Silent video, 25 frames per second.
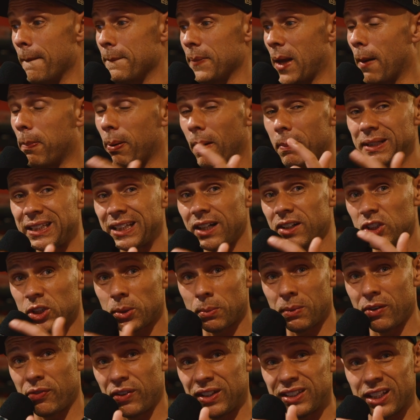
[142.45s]
I'll probably tell you
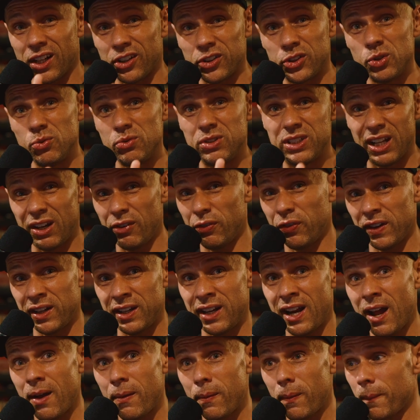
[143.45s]
some of the things that I do different
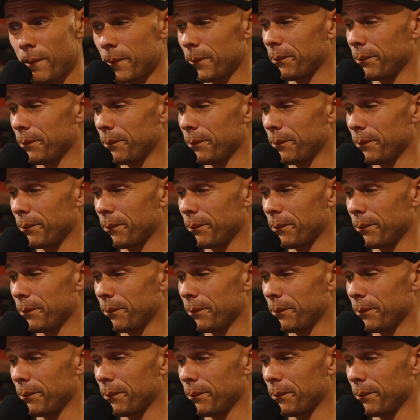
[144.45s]
now,